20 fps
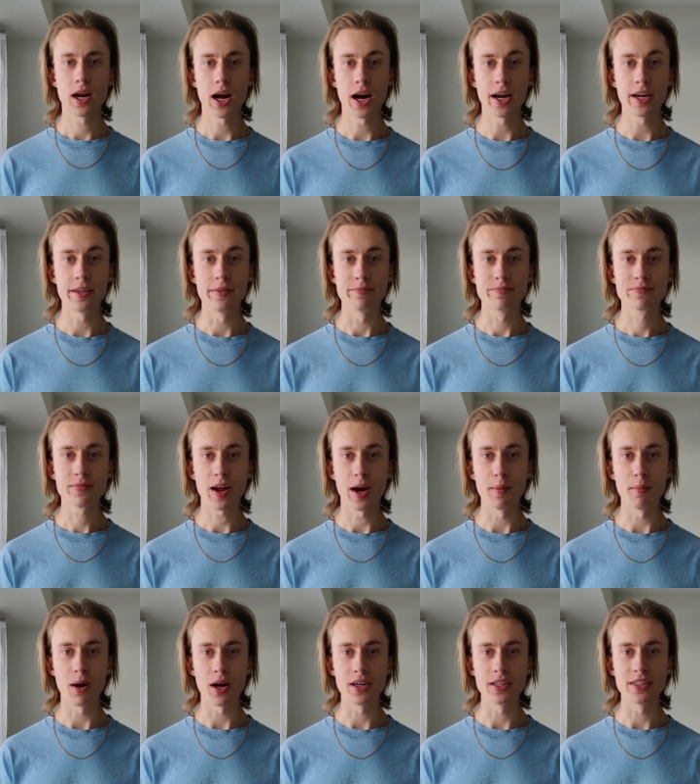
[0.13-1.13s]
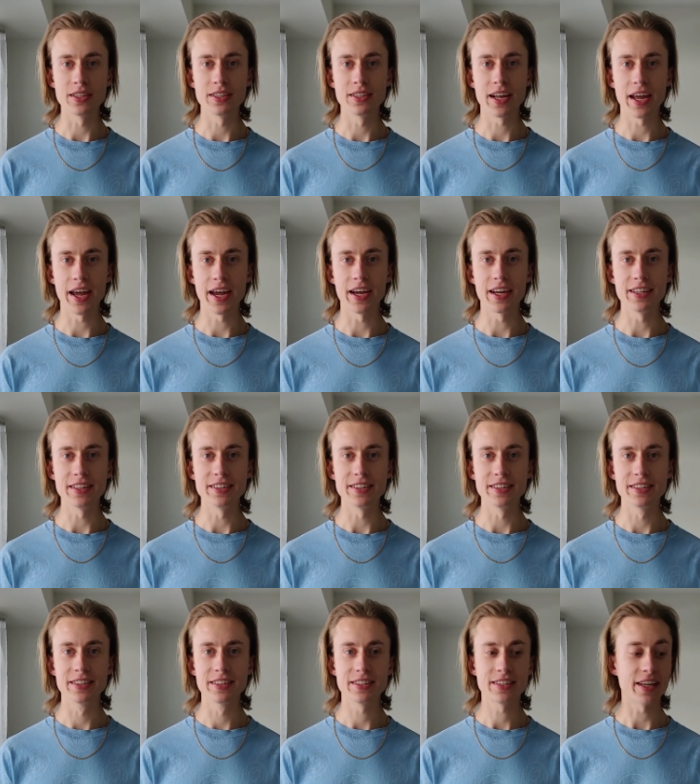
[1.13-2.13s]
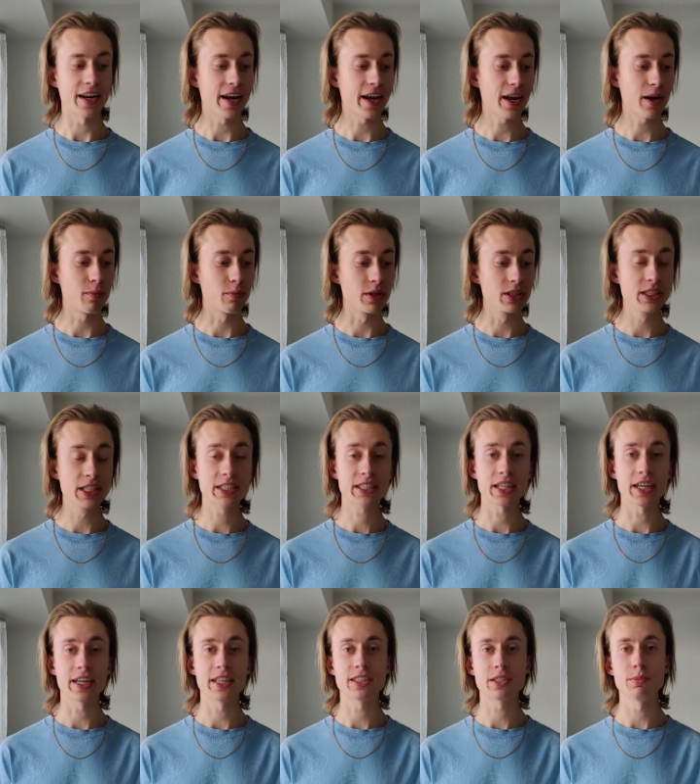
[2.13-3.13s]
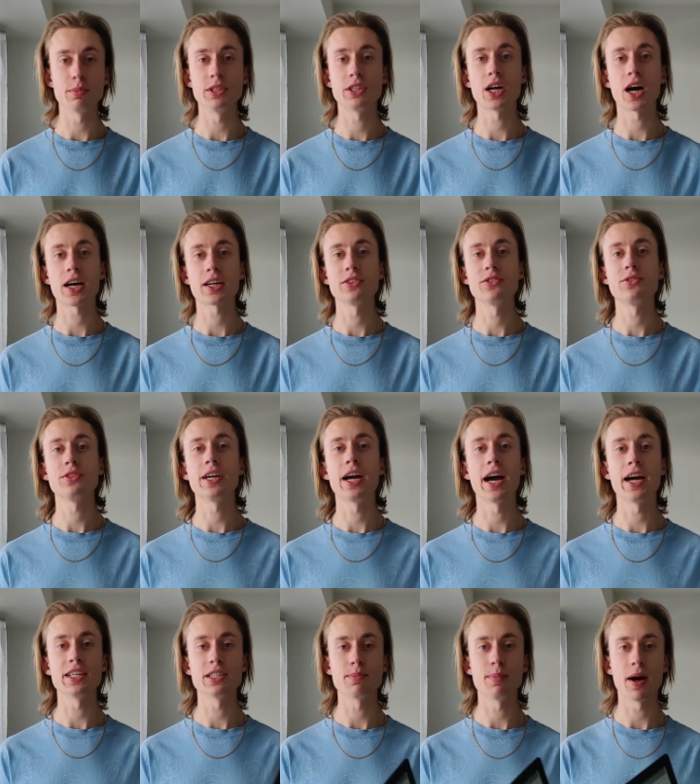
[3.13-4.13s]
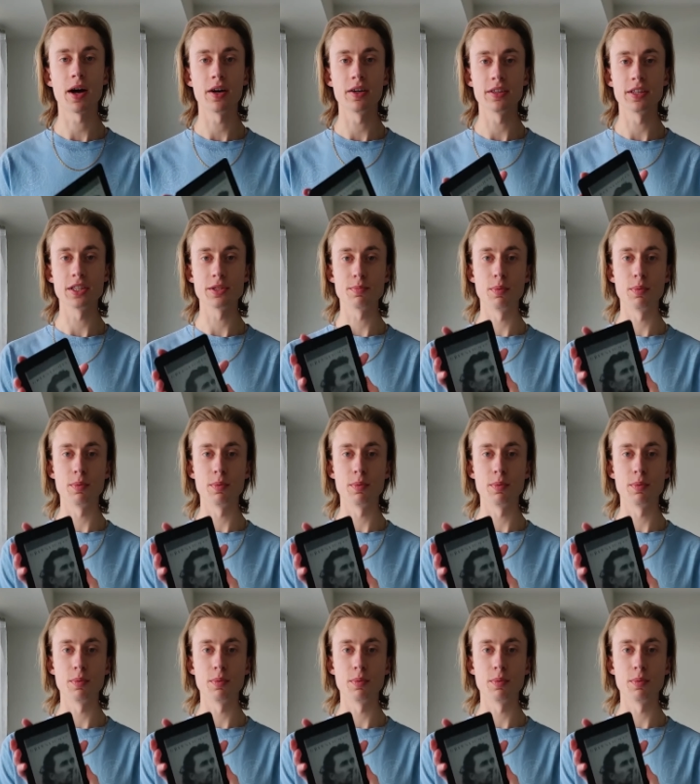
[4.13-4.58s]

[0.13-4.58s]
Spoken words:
Hi, I'm Martin, and today I'm really excited to be talking to you guys about this